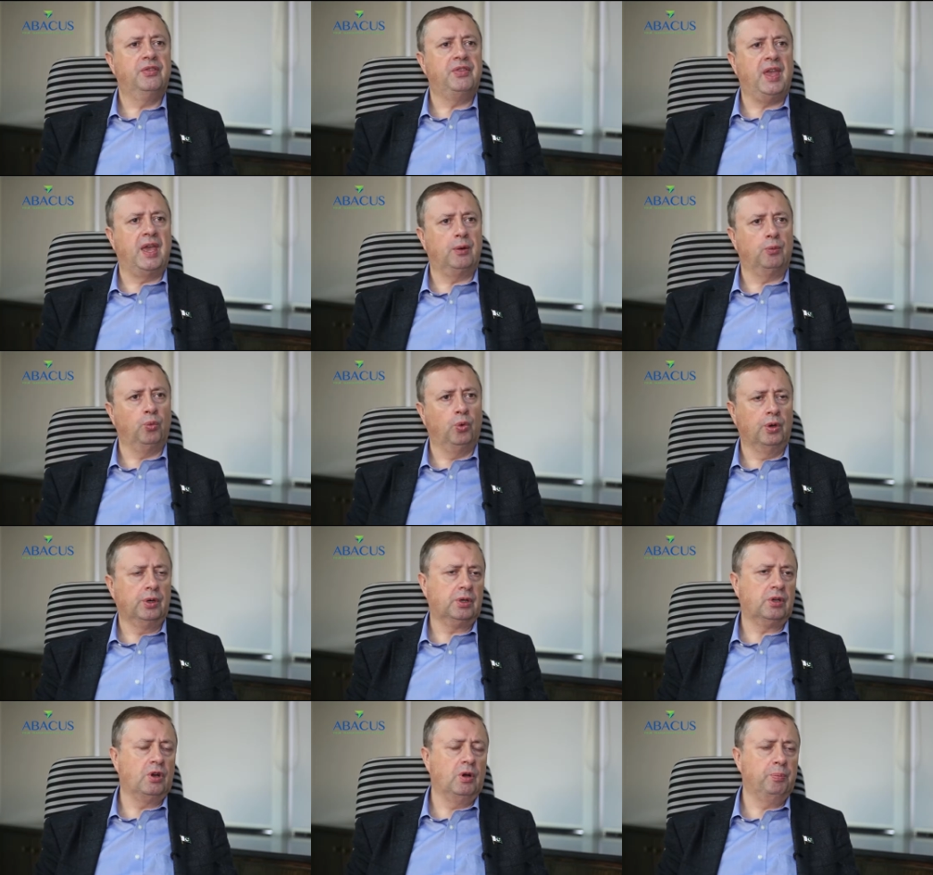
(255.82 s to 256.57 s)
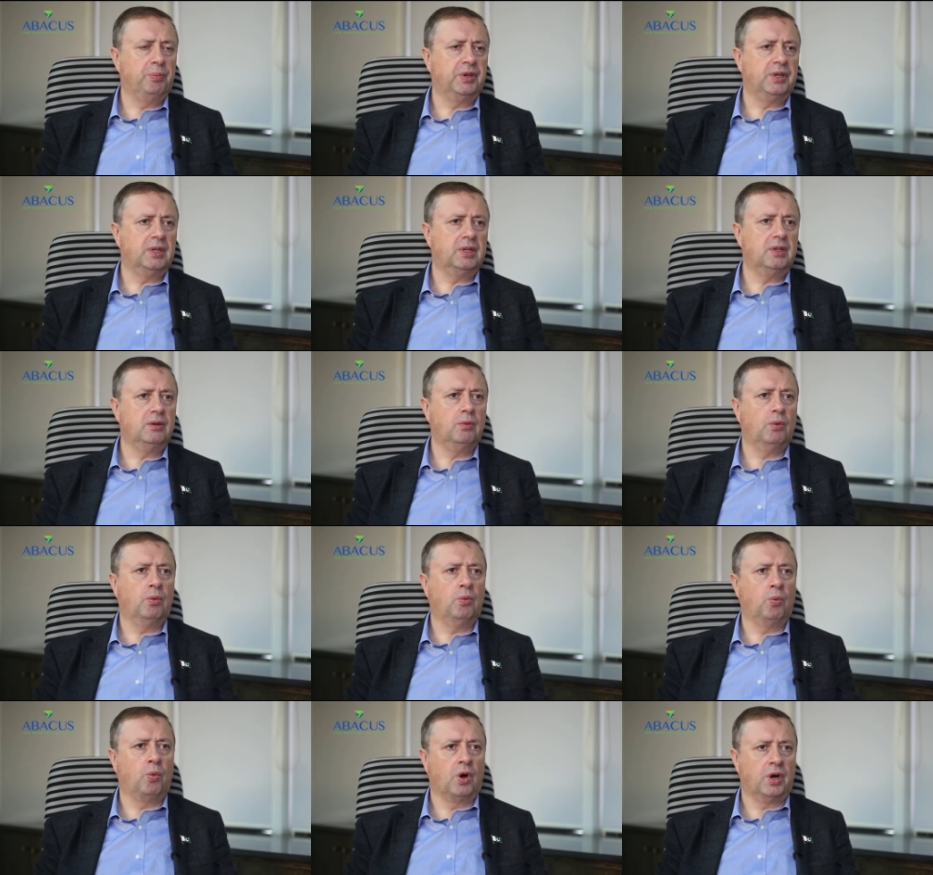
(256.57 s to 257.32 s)
than one company
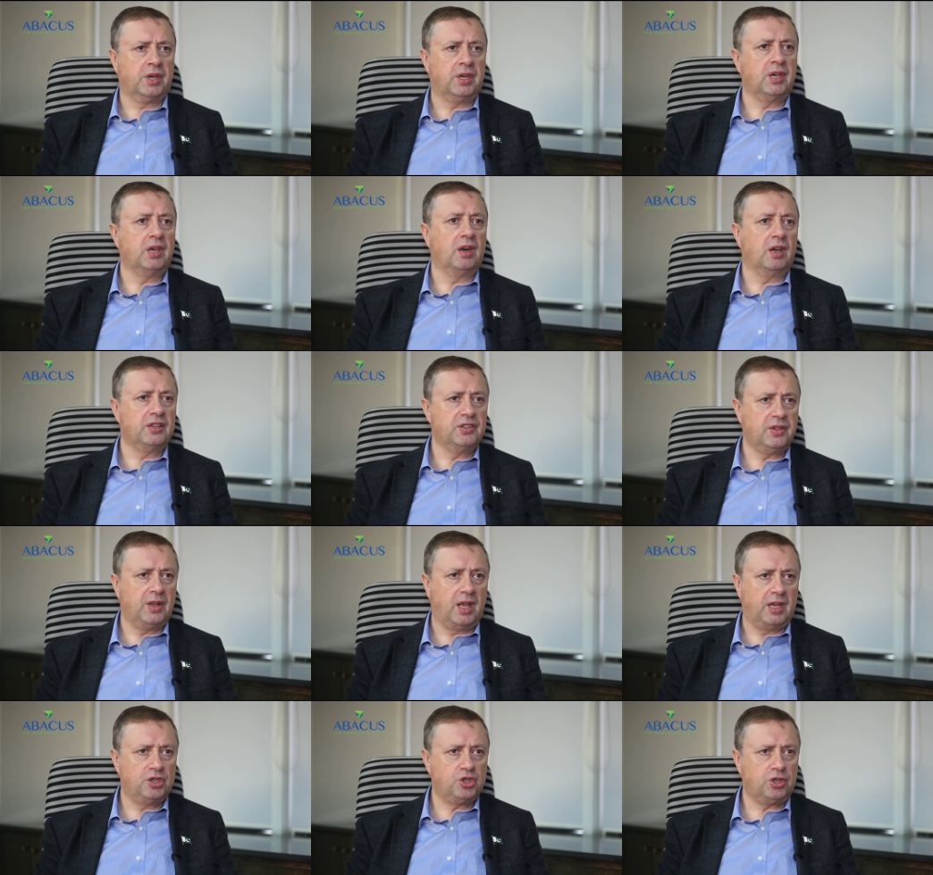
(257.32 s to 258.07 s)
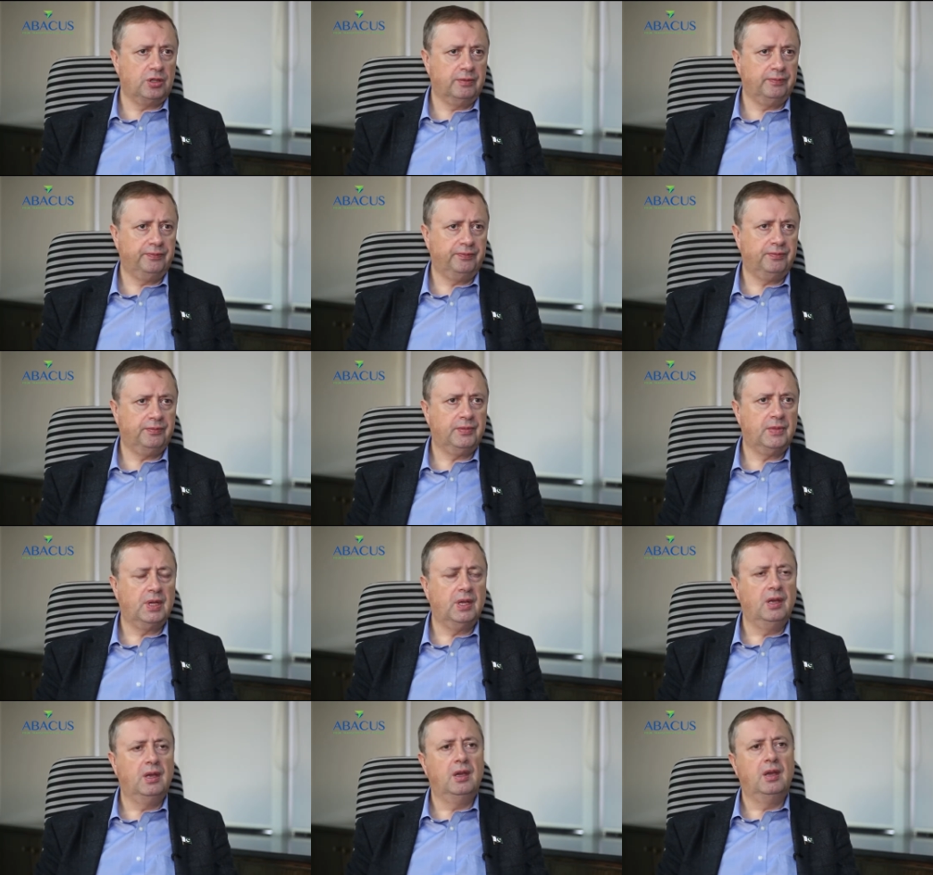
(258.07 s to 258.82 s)
working in isolation.
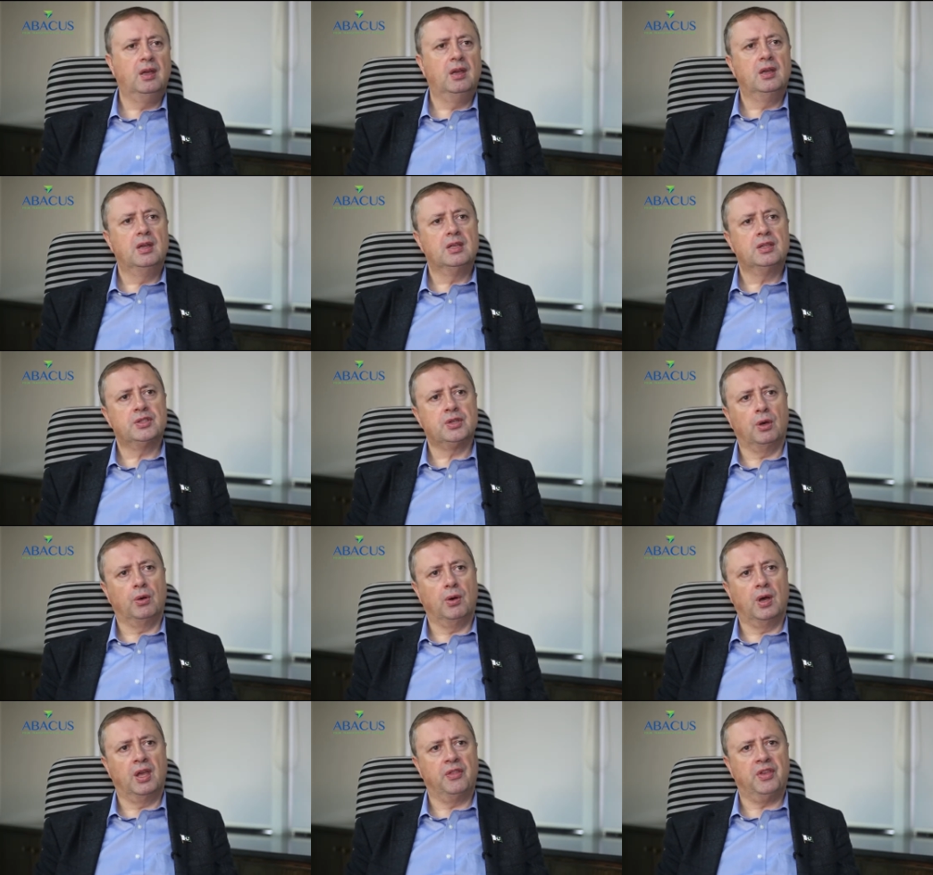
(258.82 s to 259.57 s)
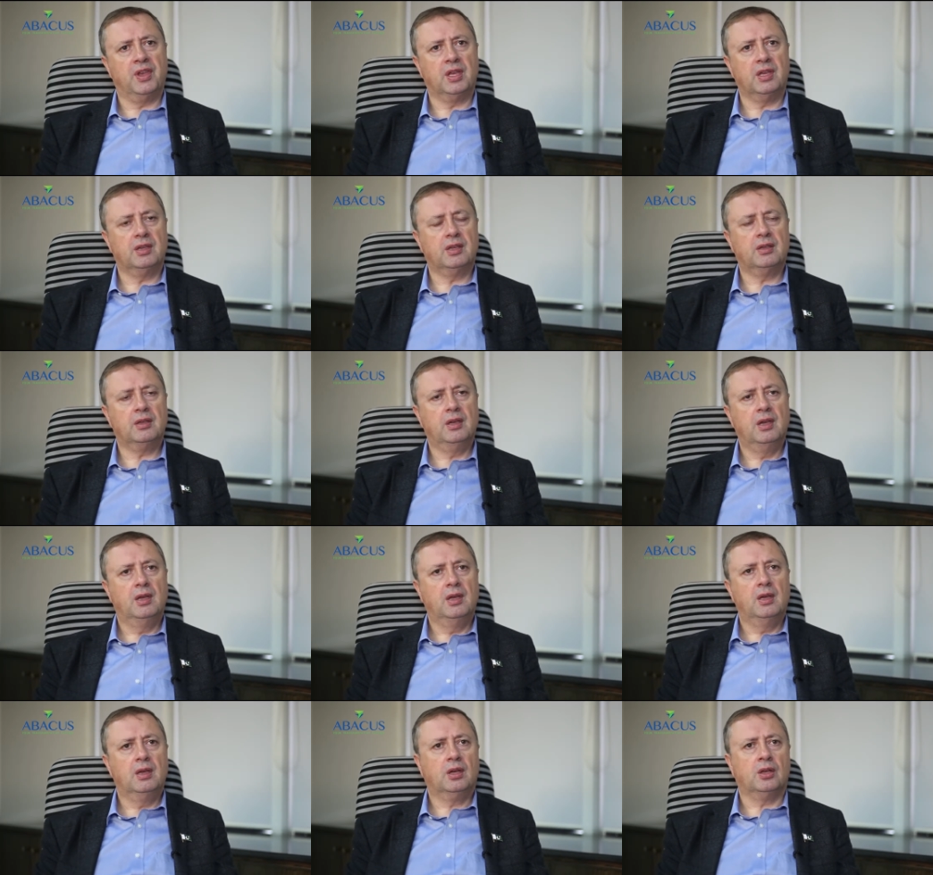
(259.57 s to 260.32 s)
So I think
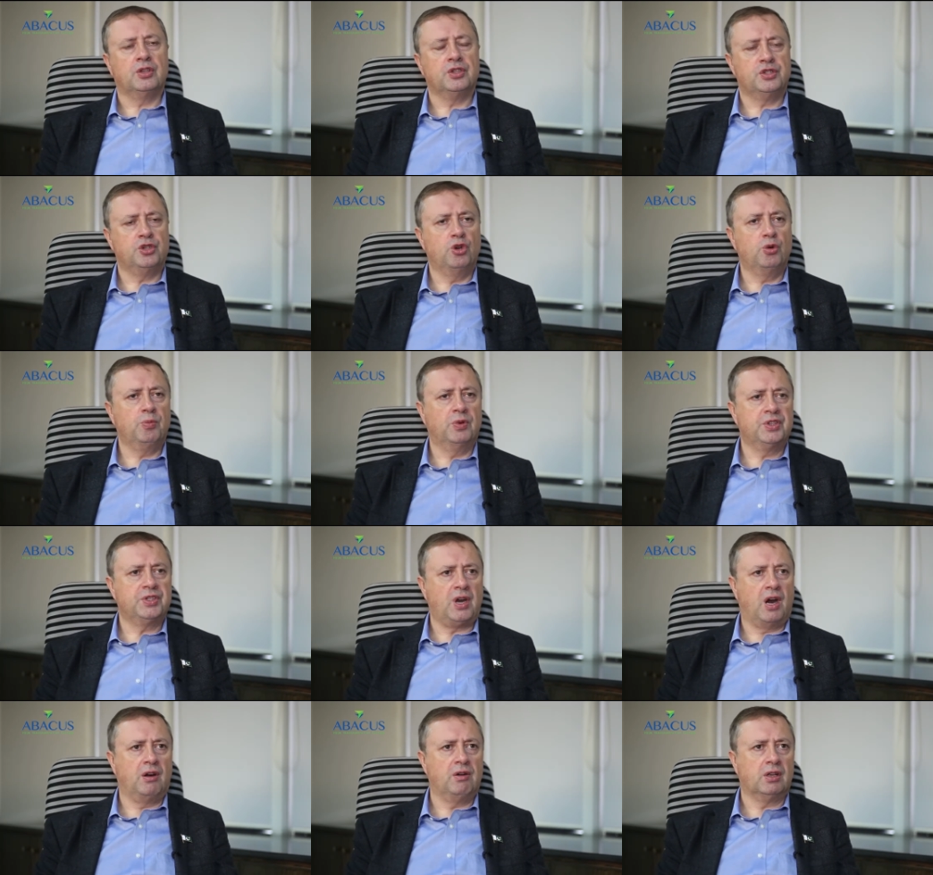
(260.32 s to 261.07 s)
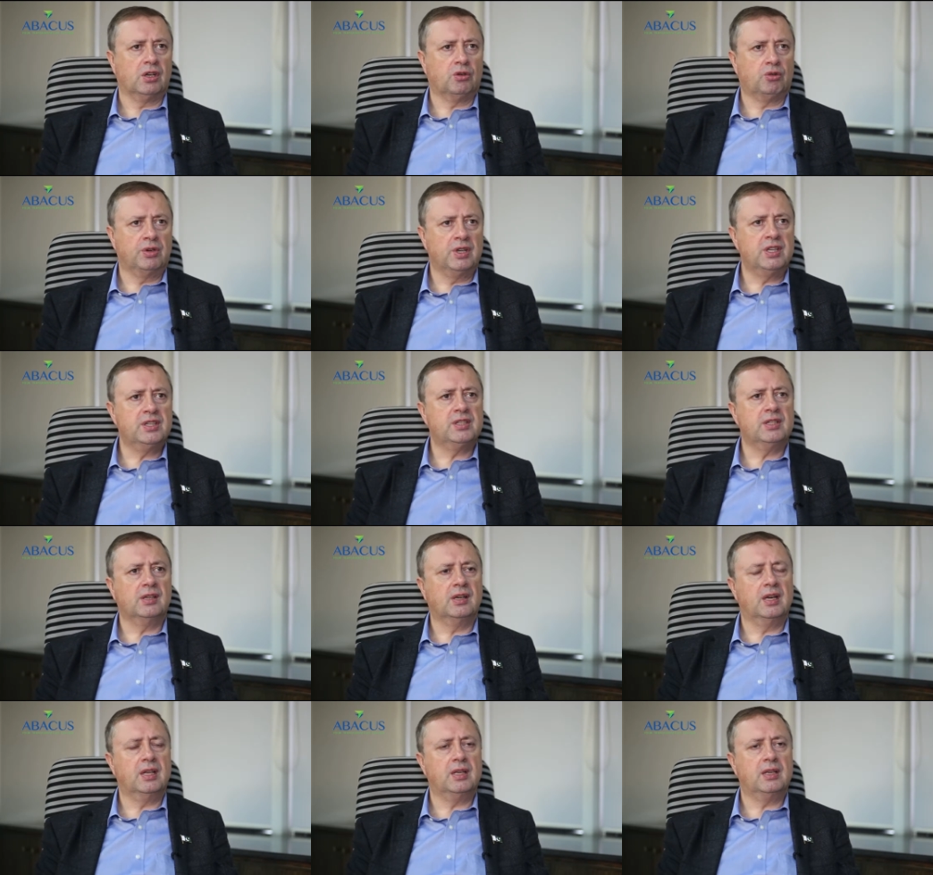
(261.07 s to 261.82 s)
consumers are
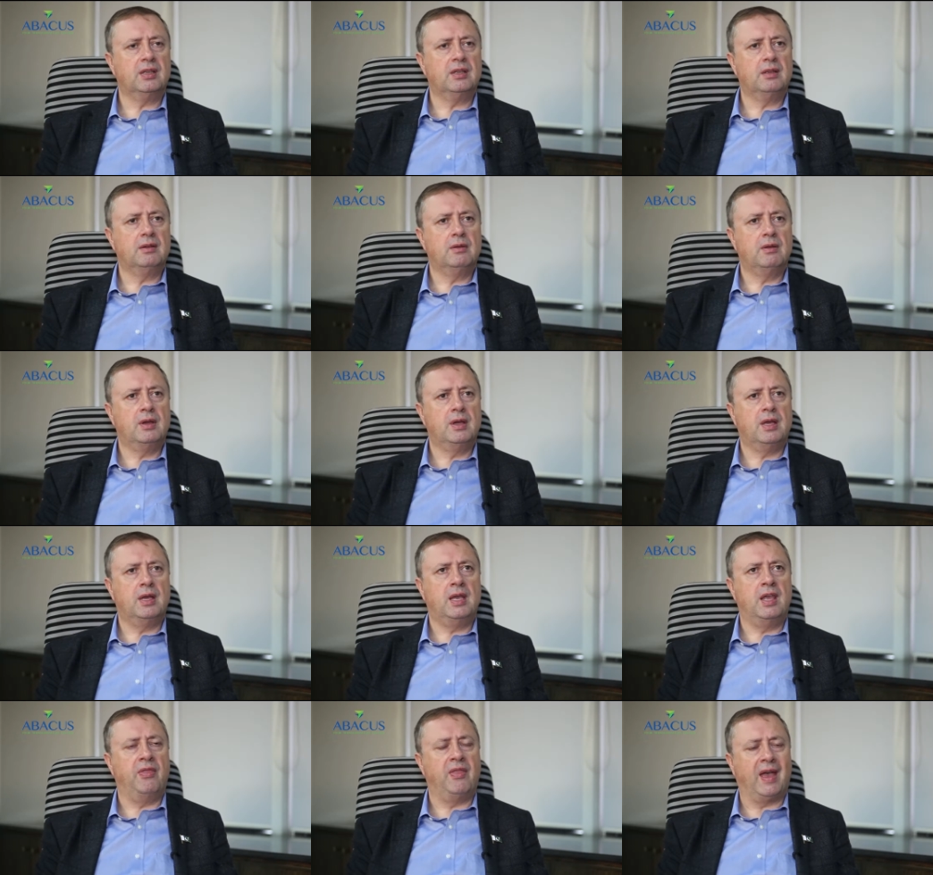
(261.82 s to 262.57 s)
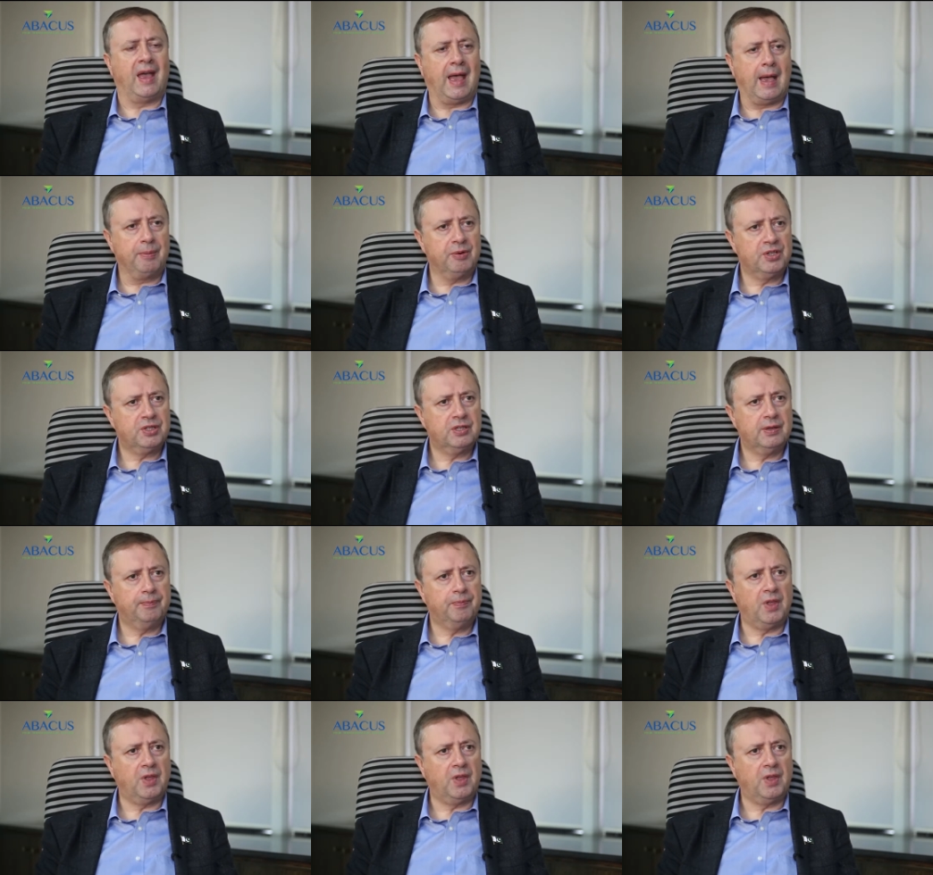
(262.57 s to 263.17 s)
increasingly in the habit